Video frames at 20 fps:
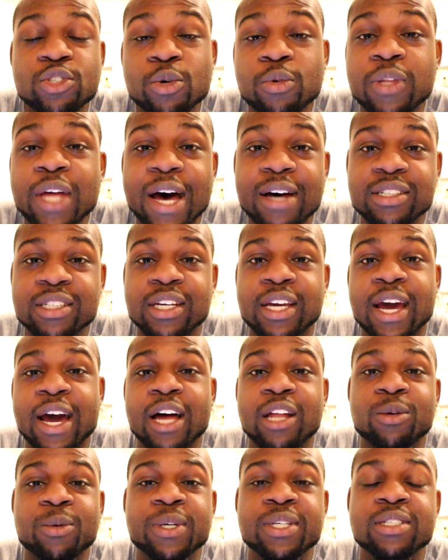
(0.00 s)
2,000
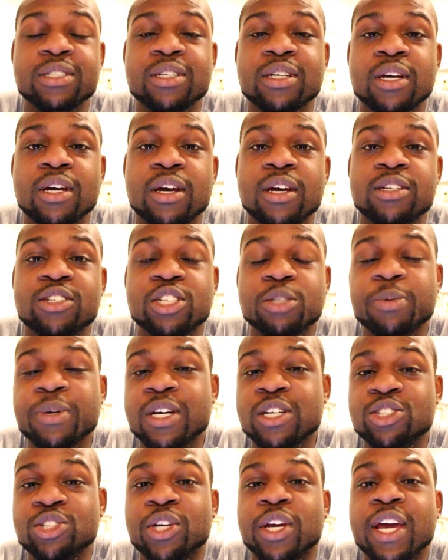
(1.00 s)
calories, just
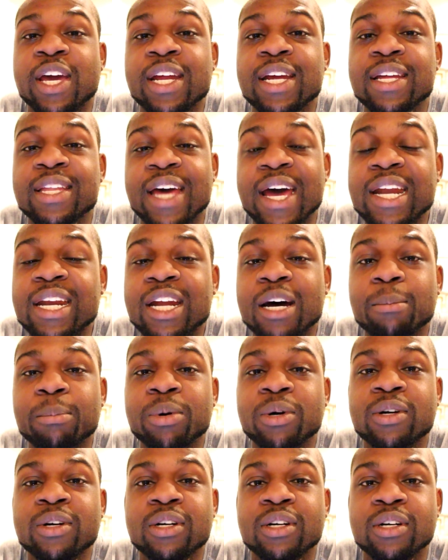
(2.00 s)
because you're hitting that
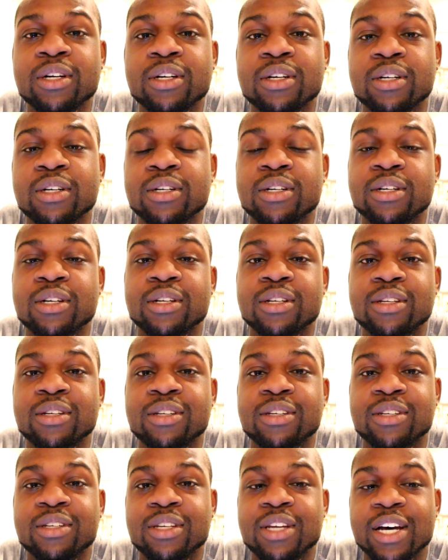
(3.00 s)
number
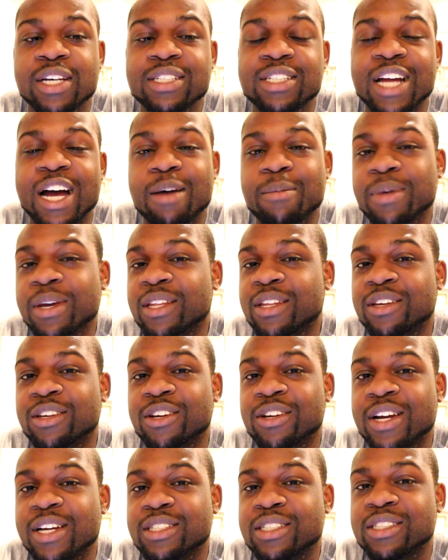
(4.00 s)
does not mean that
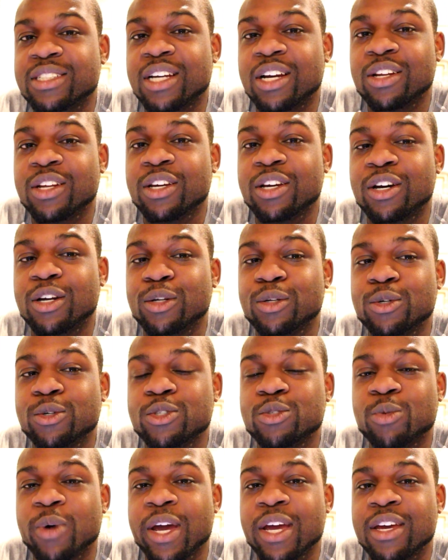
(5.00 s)
you're necessarily going to
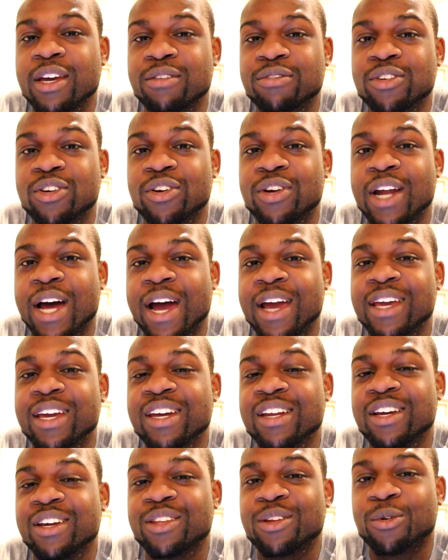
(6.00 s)
lose weight if you're not
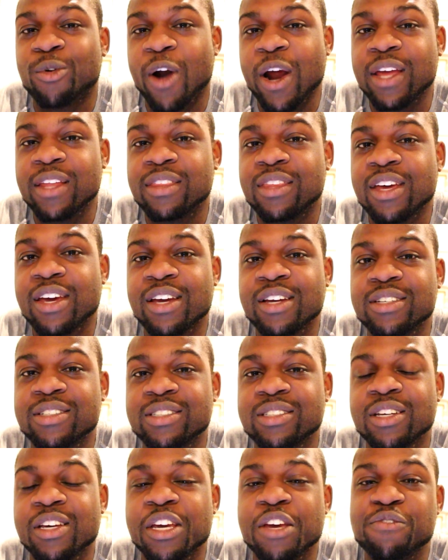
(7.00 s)
eating the right
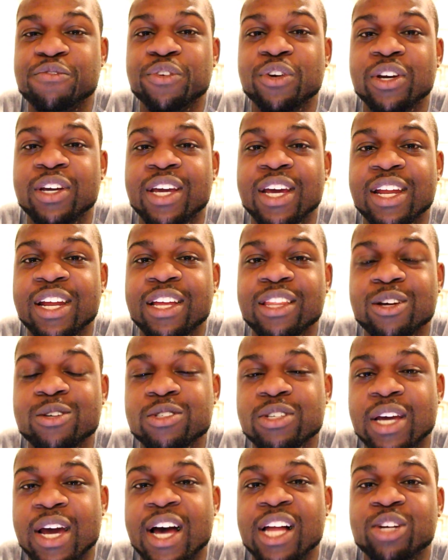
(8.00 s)
things. If you're getting
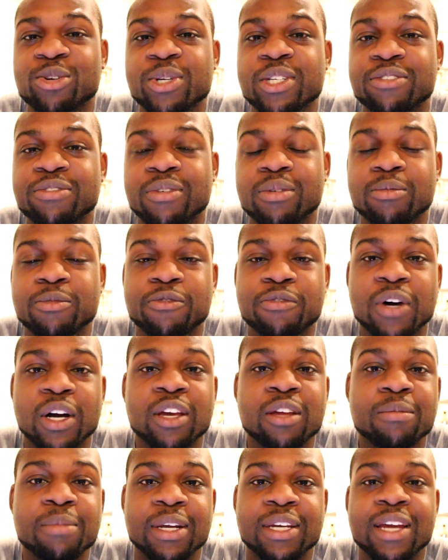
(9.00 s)
those calories from
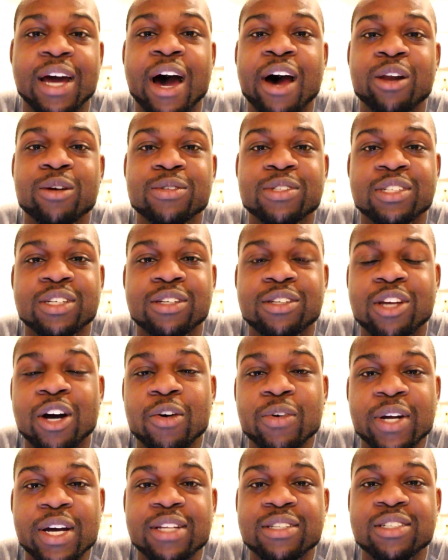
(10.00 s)
fucking McDonald's and
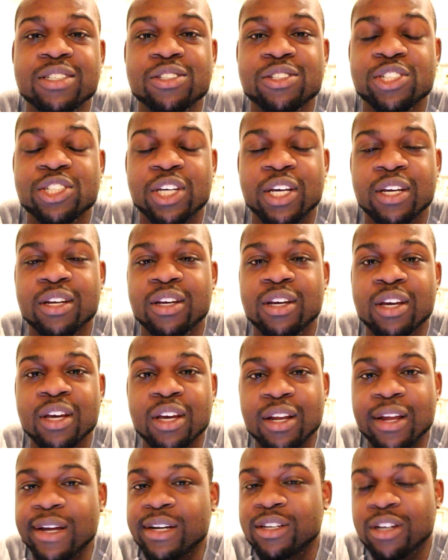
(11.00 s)
donuts and shit,
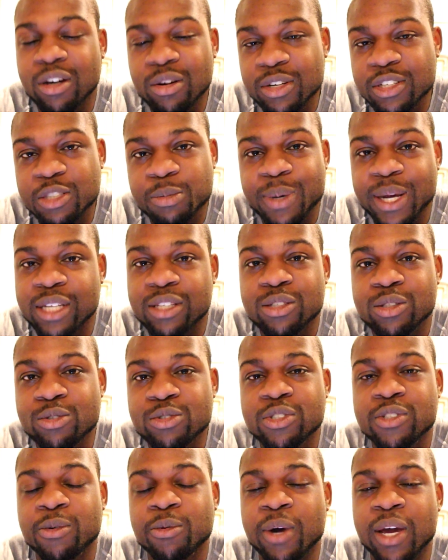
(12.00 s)
like don't expect to
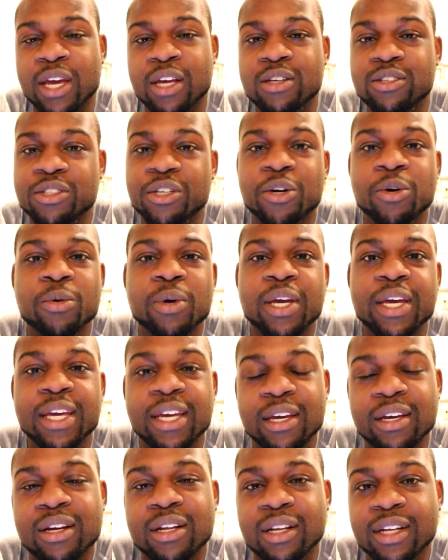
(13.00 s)
lose the weight. So
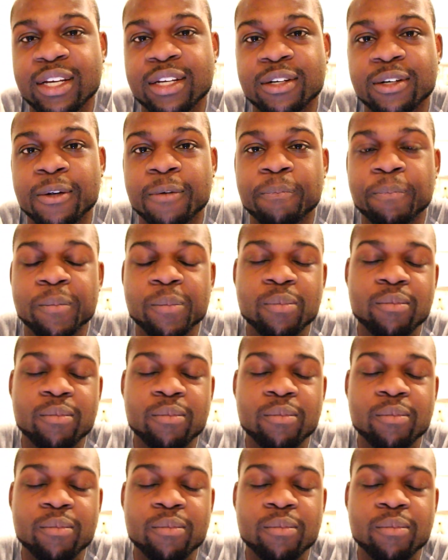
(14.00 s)
eat cleaner.